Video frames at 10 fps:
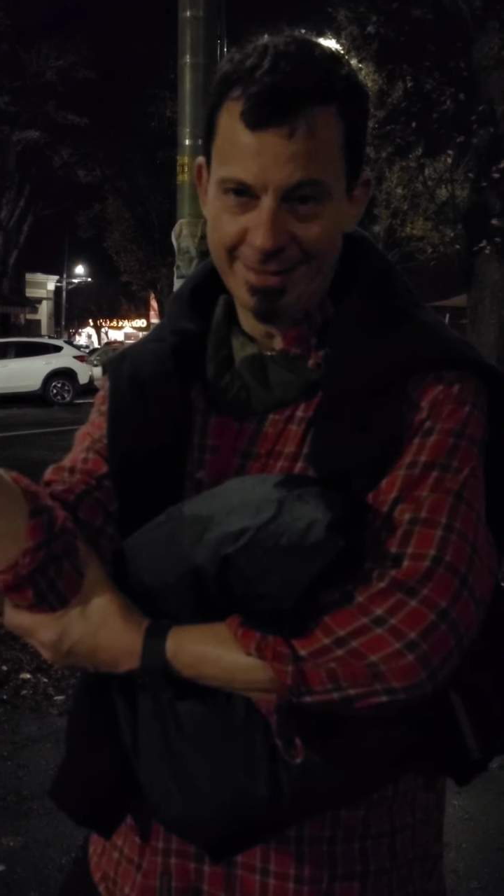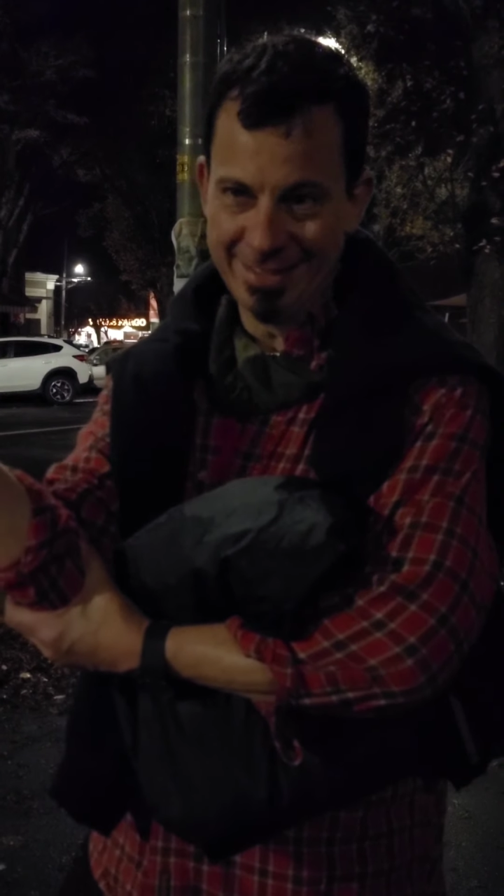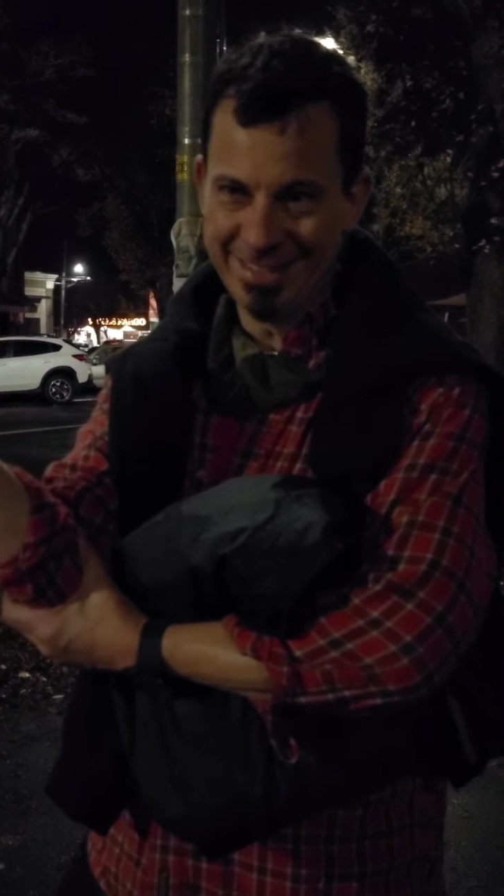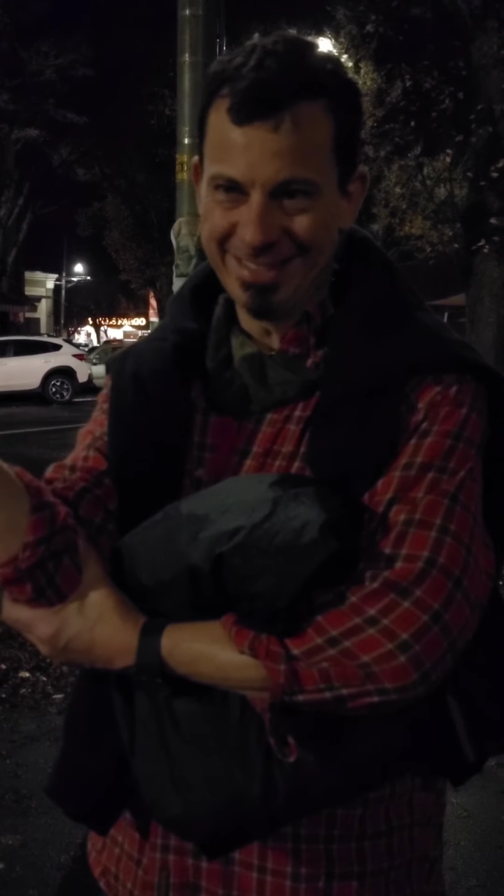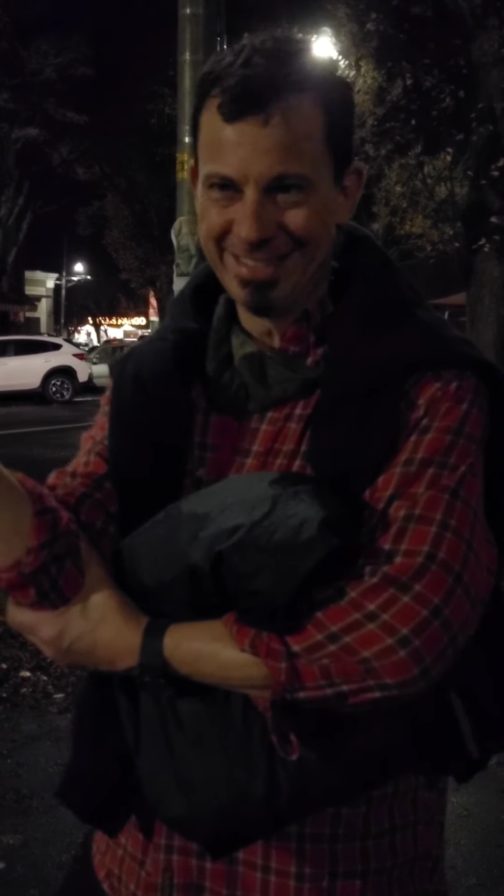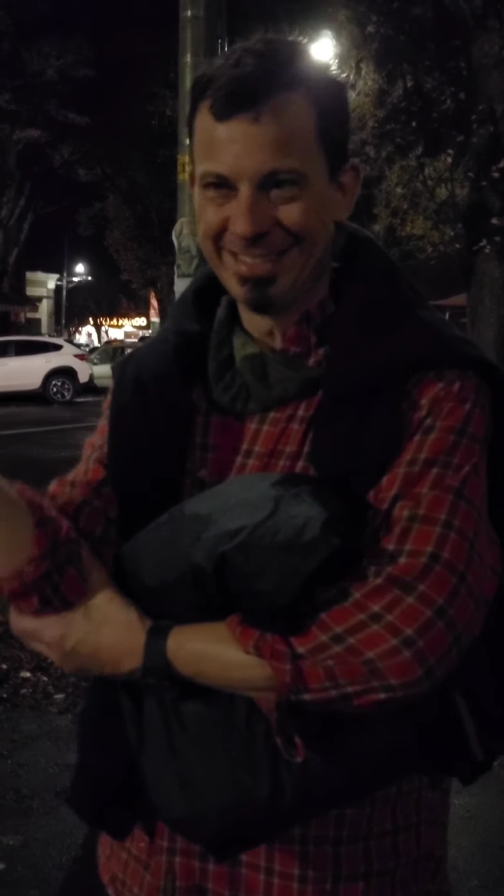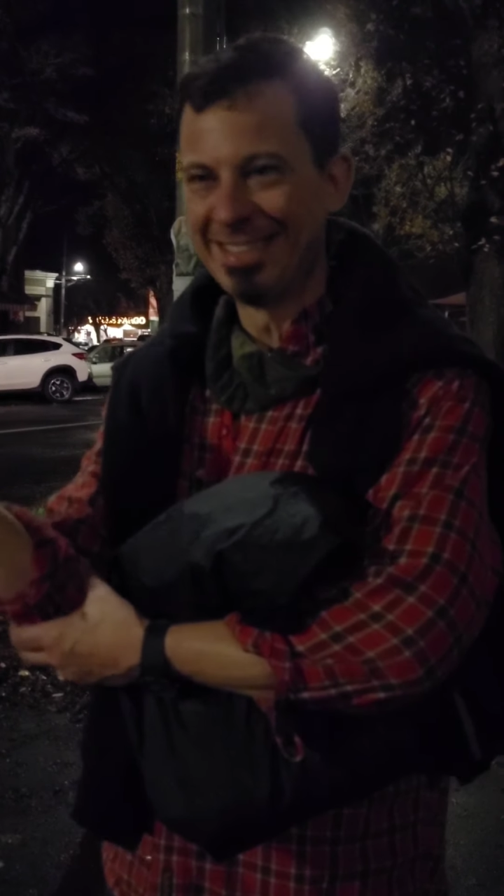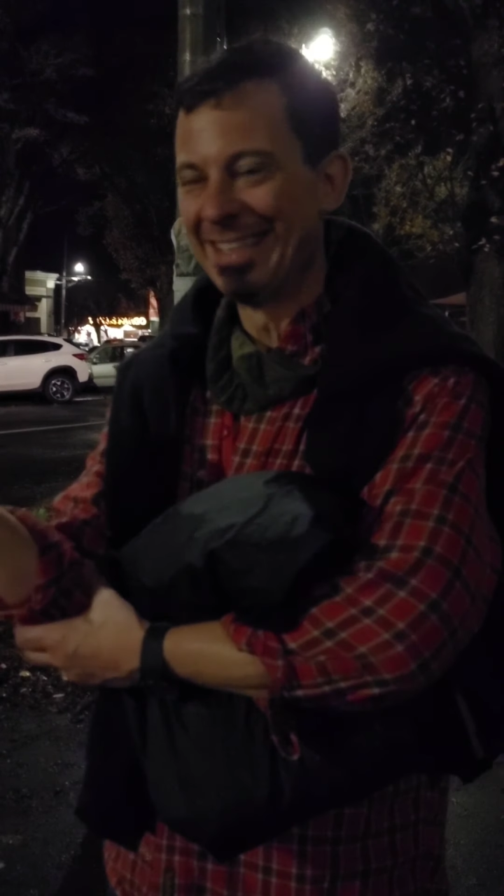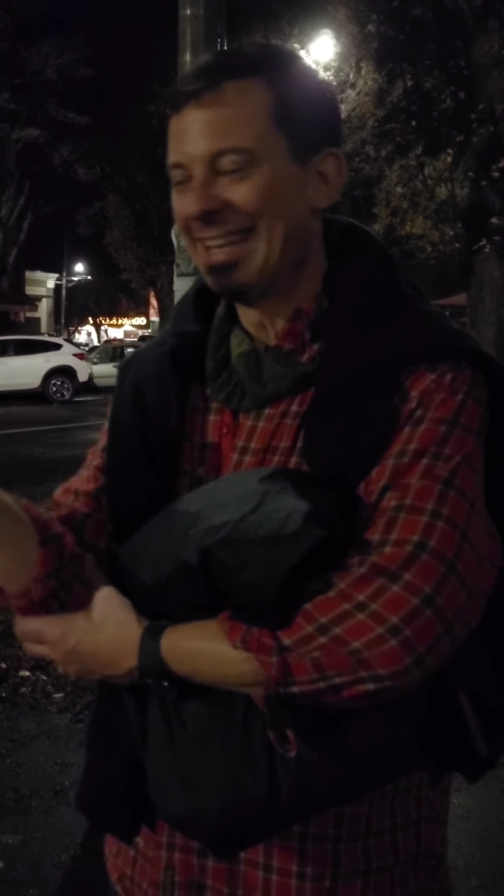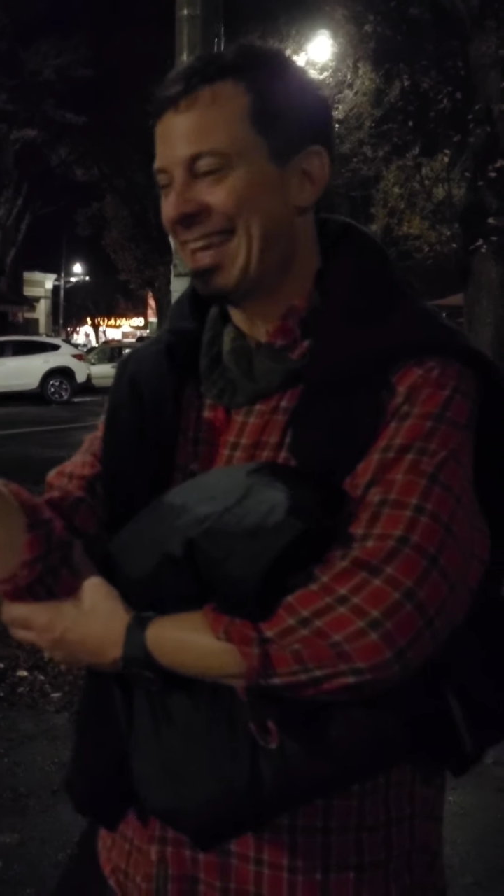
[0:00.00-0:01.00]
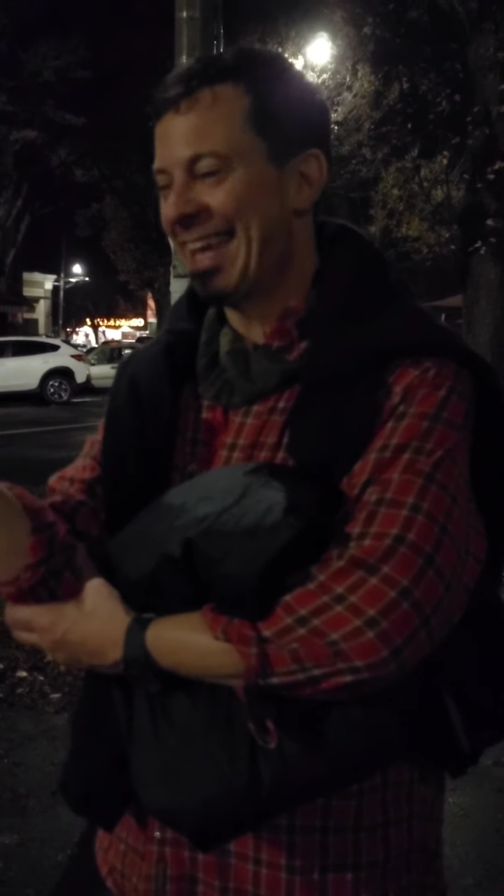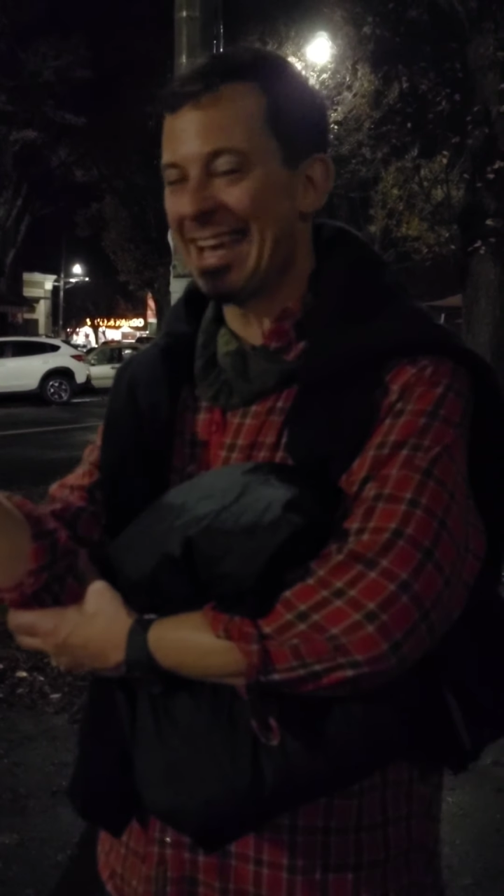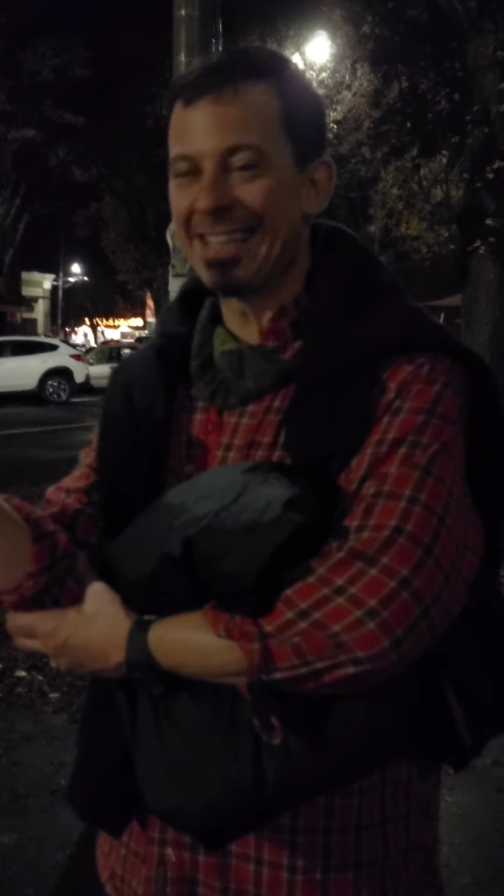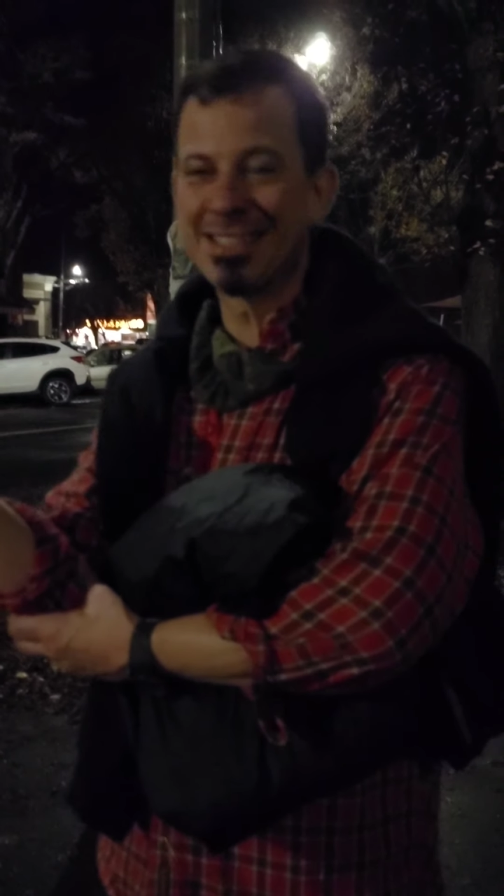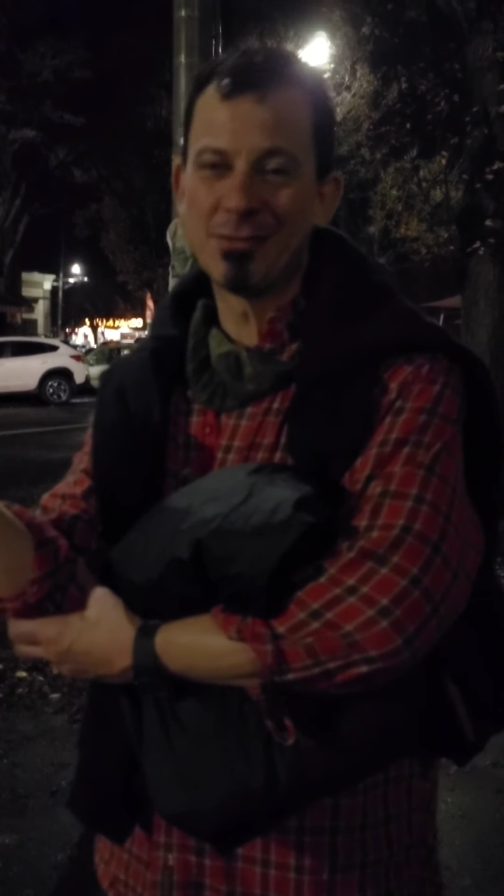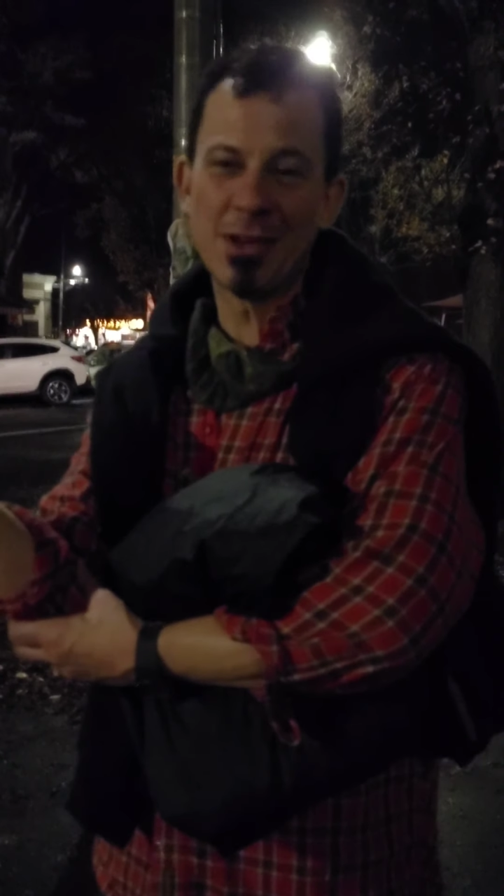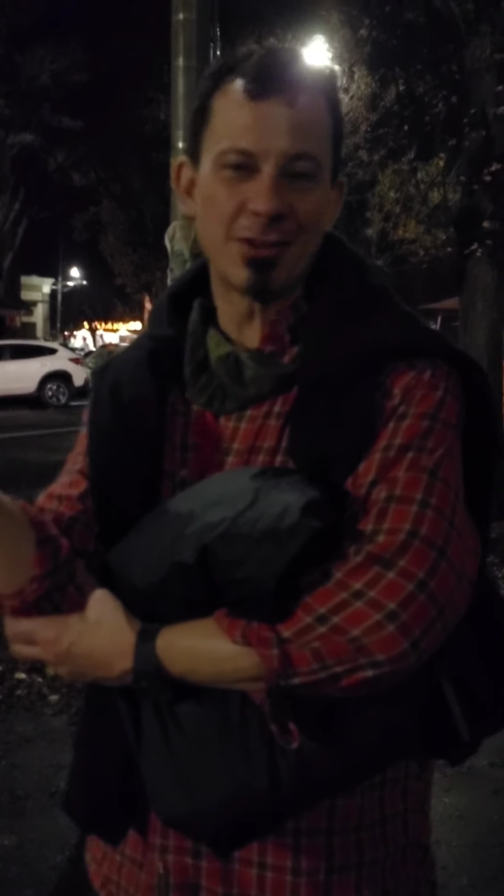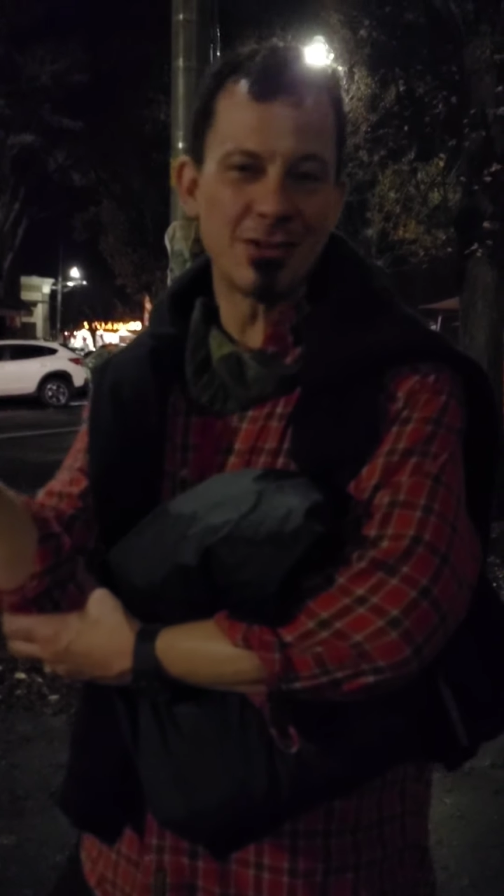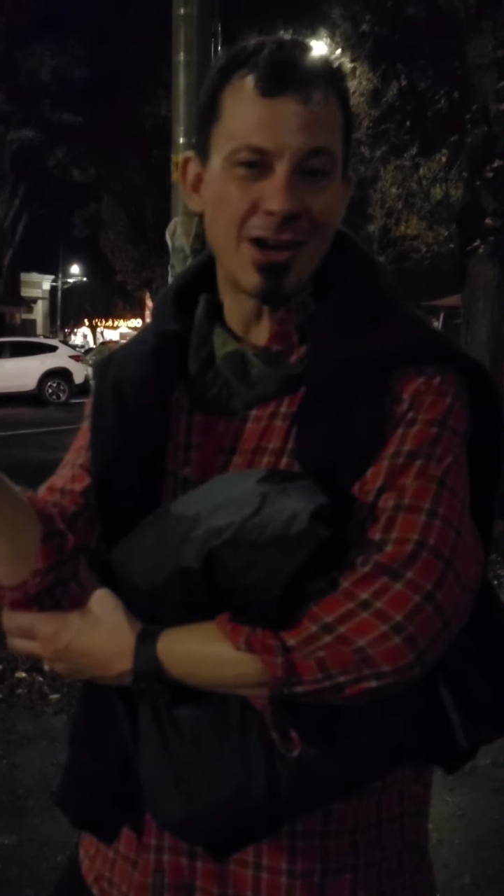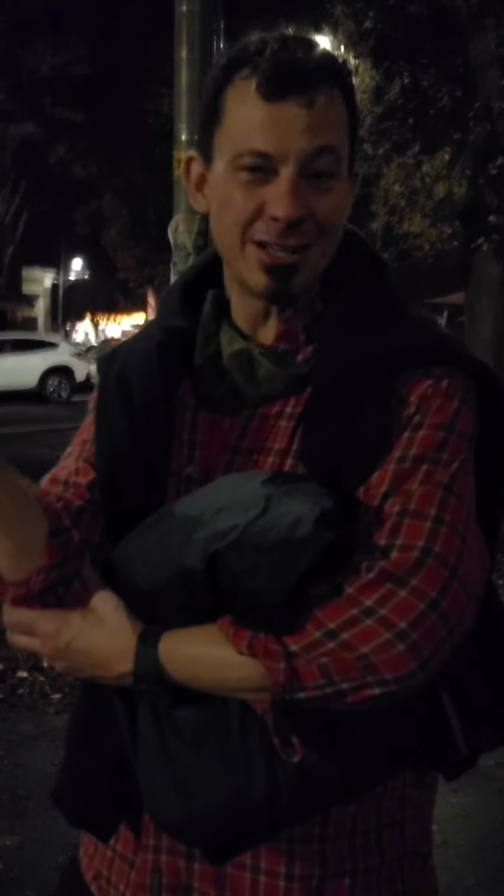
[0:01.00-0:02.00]
Hmm and
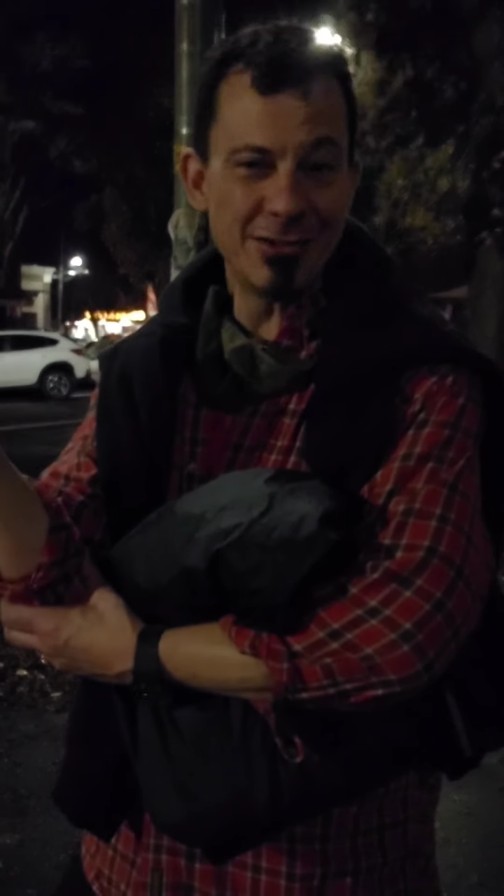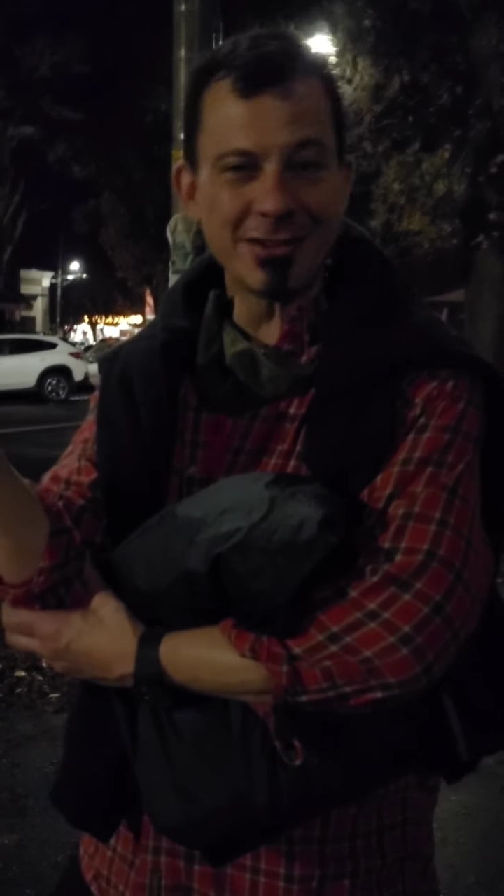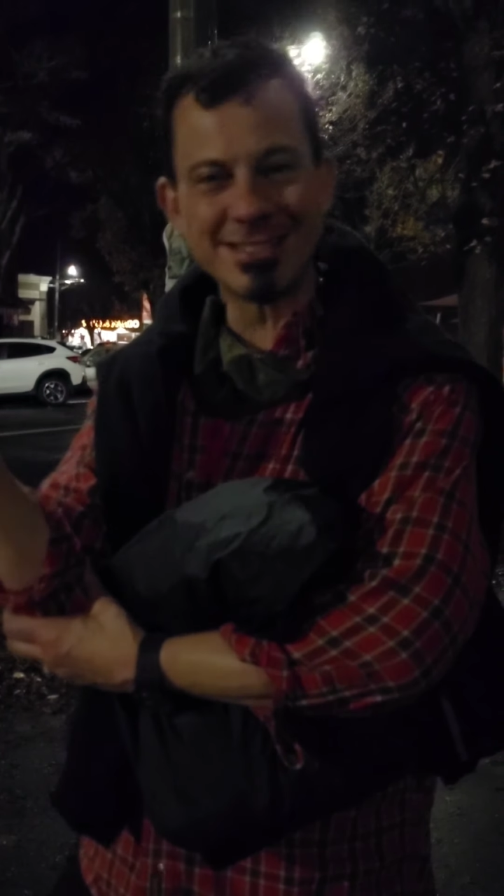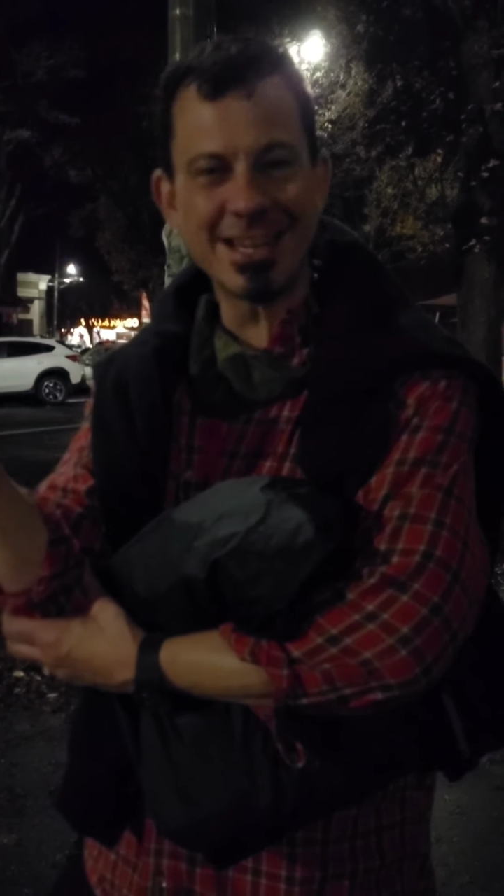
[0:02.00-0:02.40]
whether or not you sure.